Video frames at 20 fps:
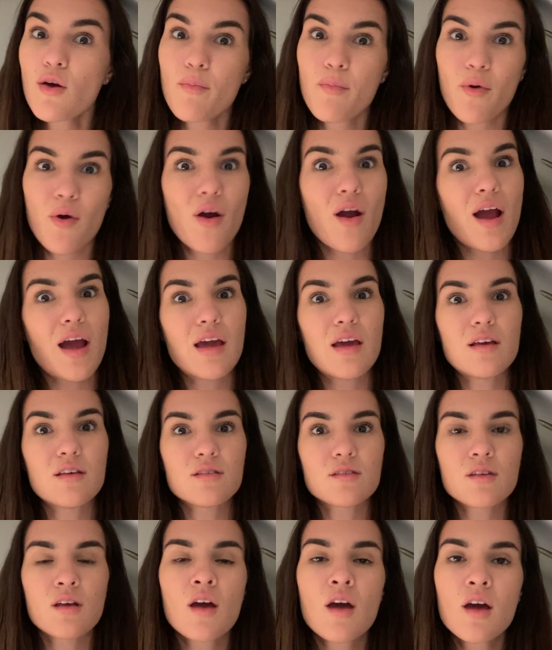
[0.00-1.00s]

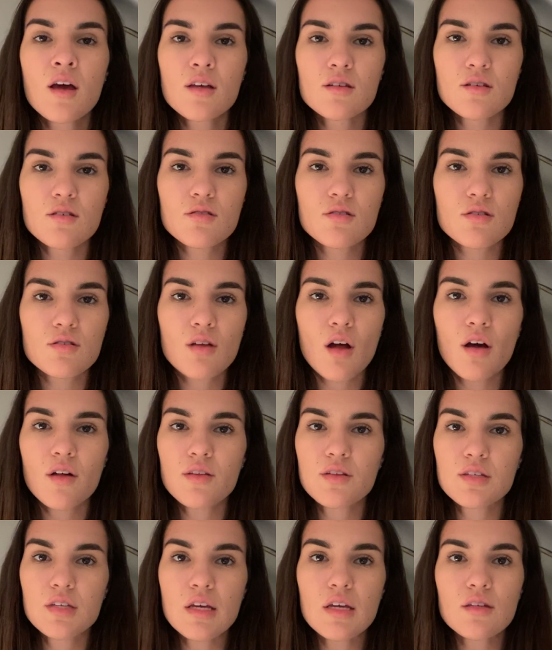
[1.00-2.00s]
praised since the start of
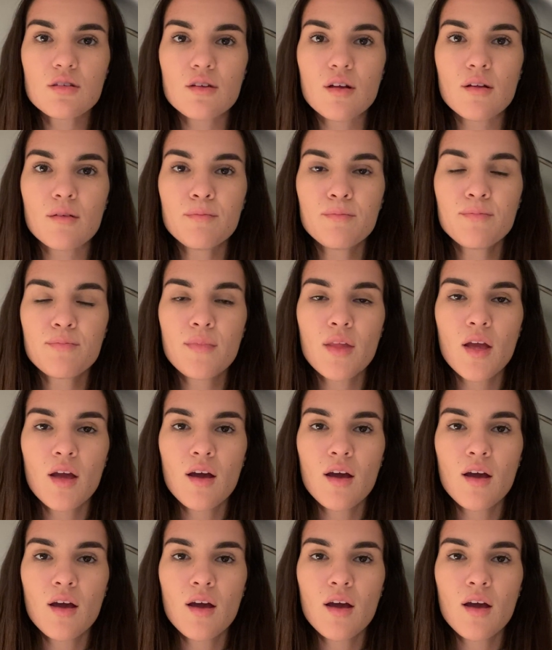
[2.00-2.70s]
the season,